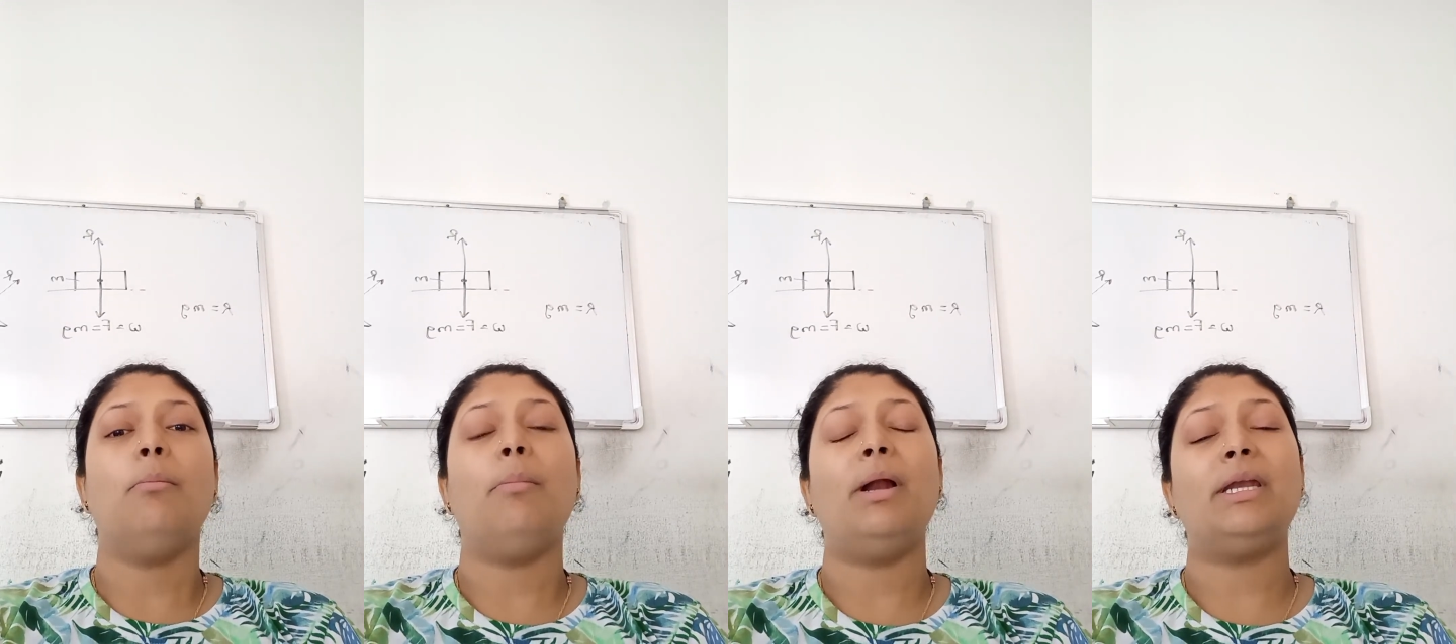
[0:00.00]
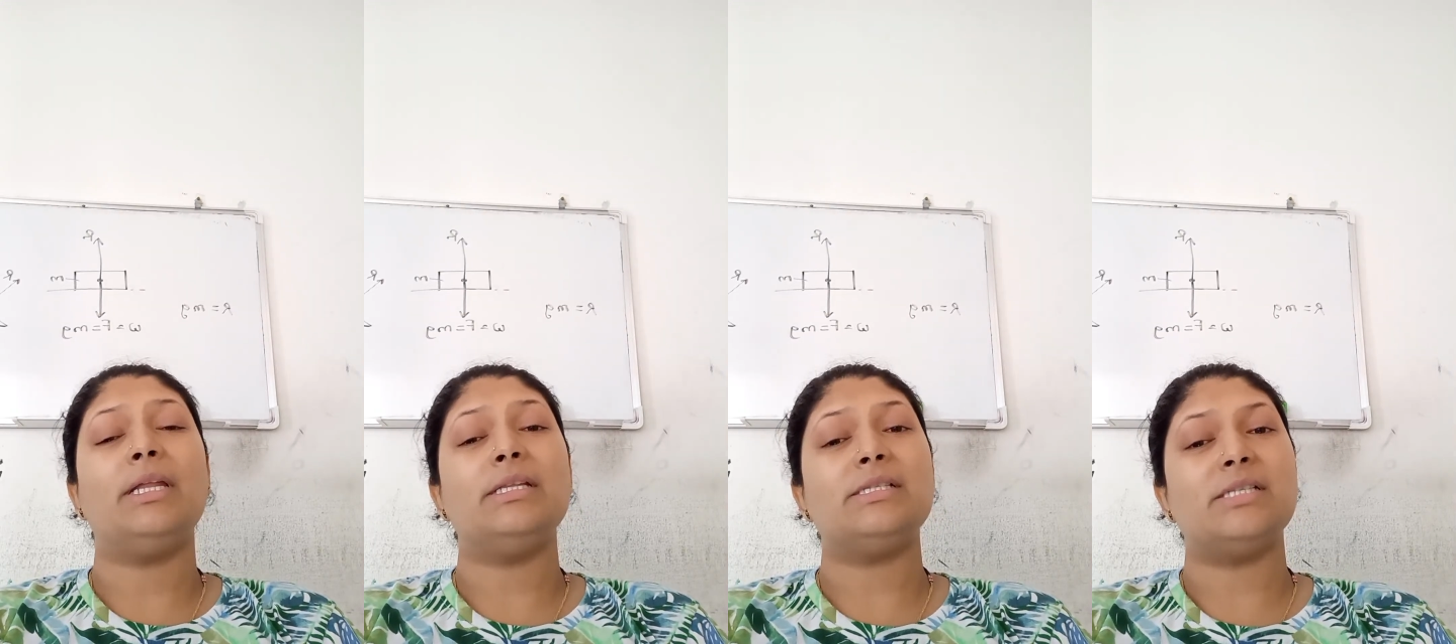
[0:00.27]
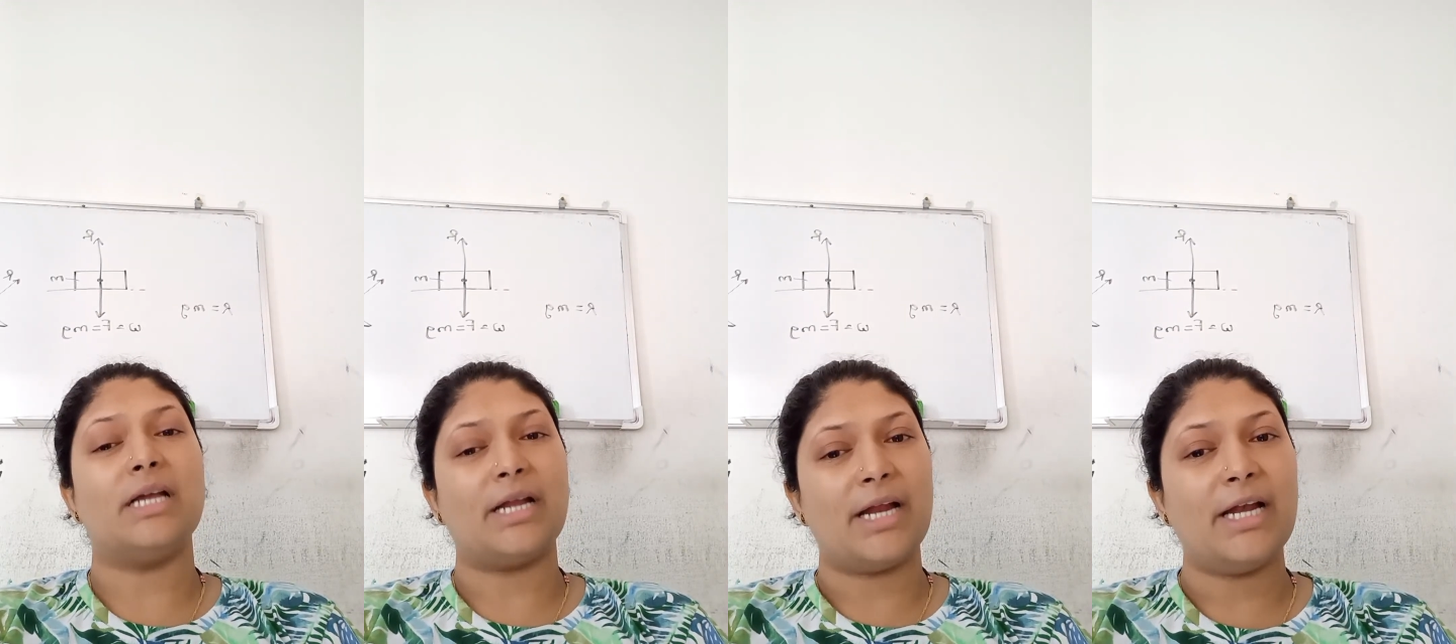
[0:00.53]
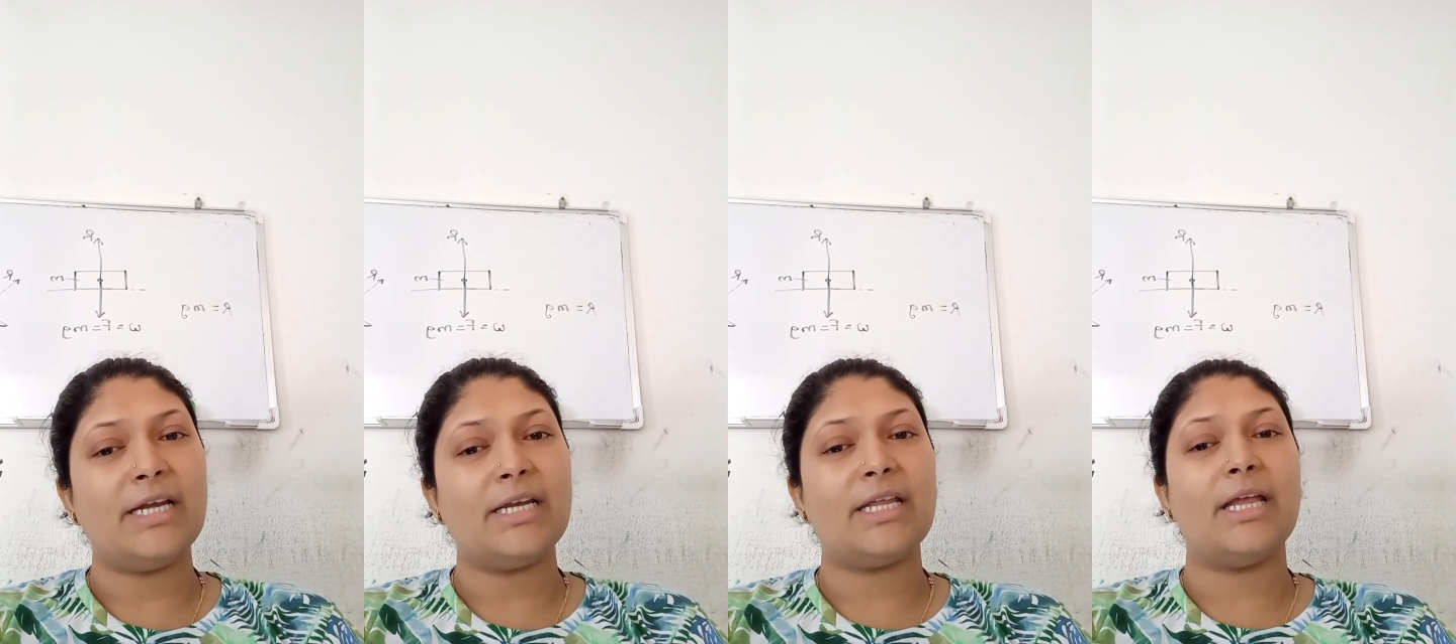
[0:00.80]
But in
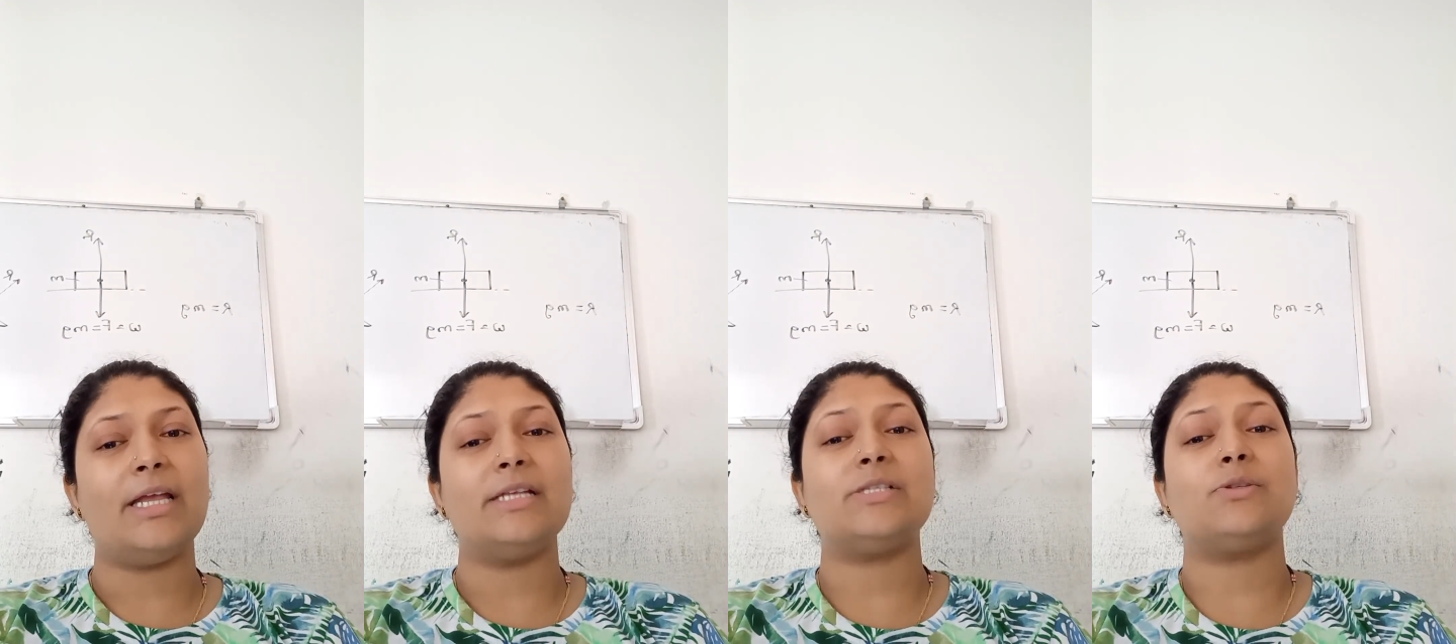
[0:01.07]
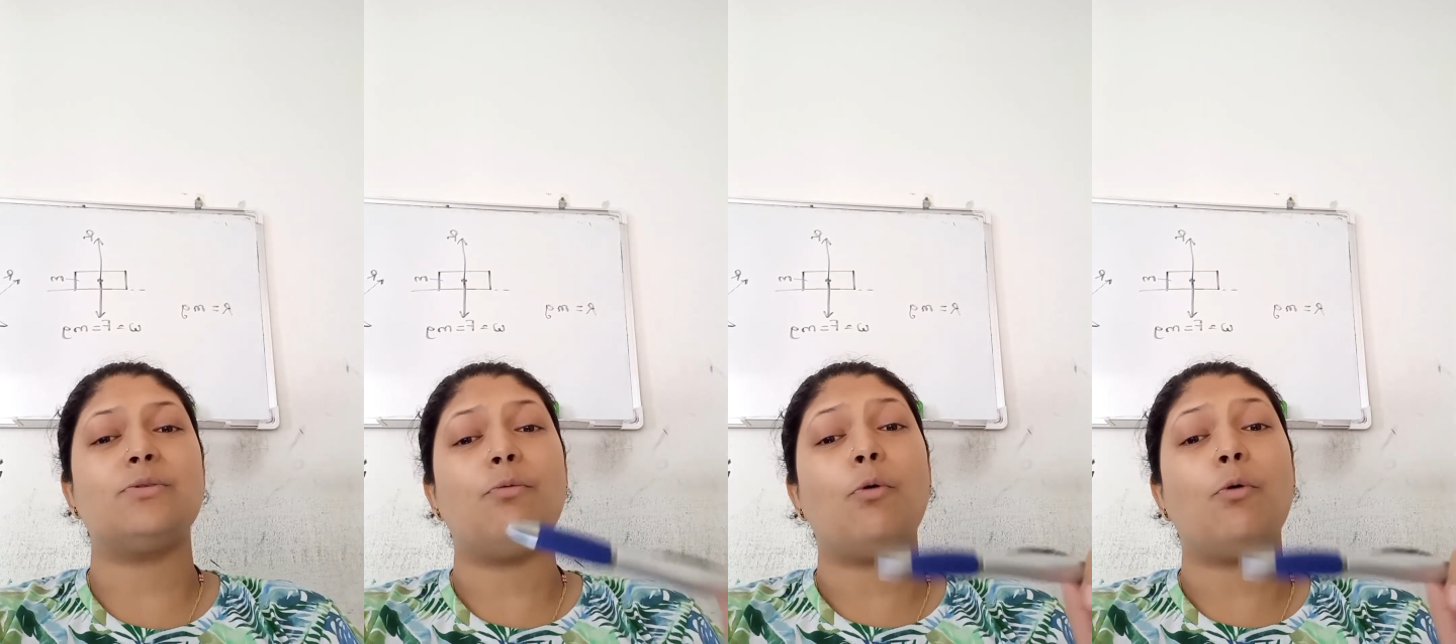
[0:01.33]
second case,